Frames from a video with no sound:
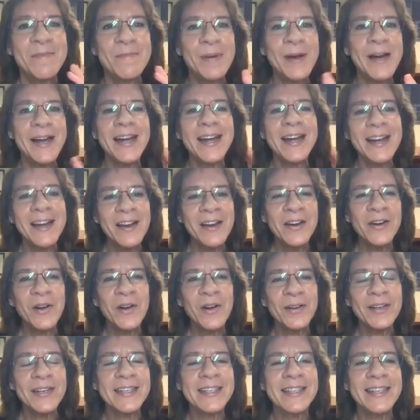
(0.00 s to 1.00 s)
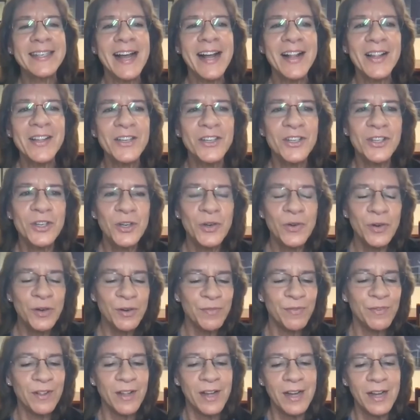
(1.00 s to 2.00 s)
but, you know, tell us
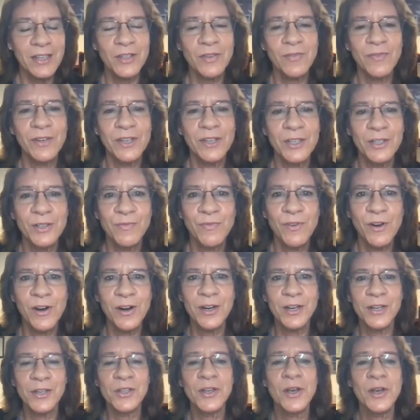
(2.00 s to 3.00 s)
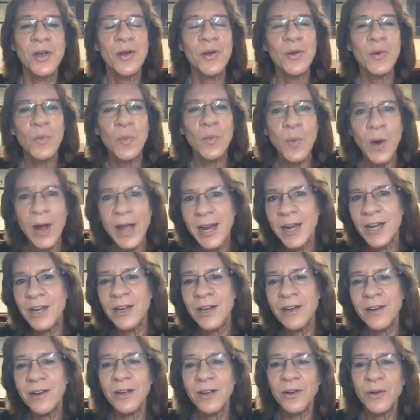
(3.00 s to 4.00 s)
your philosophy as far as
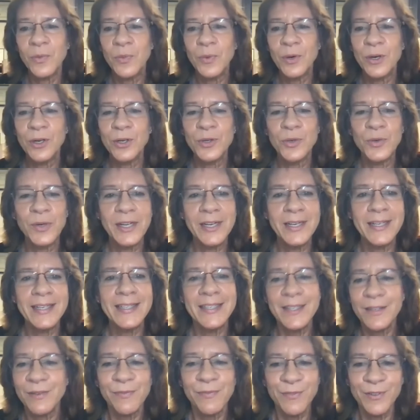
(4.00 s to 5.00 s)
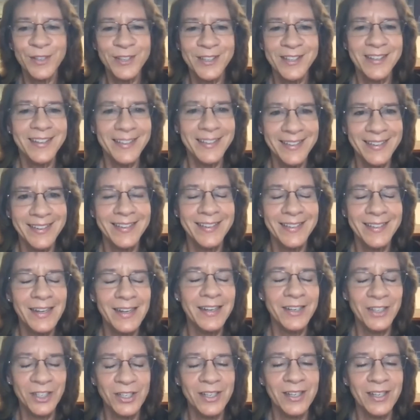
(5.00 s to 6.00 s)
when we're doing differences in
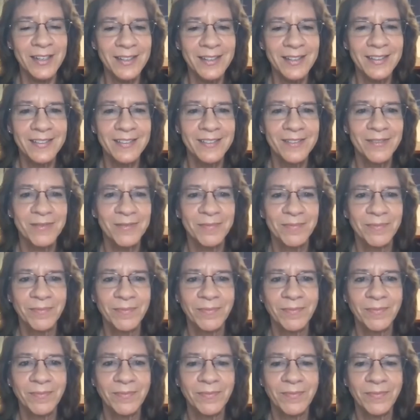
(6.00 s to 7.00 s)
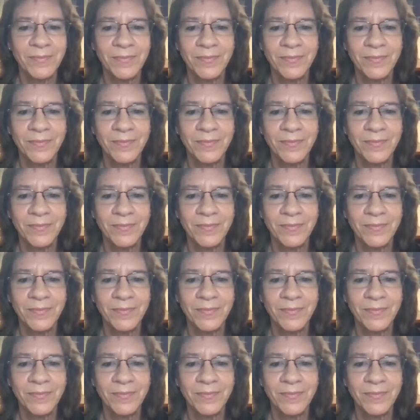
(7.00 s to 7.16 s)
Tai Chi. All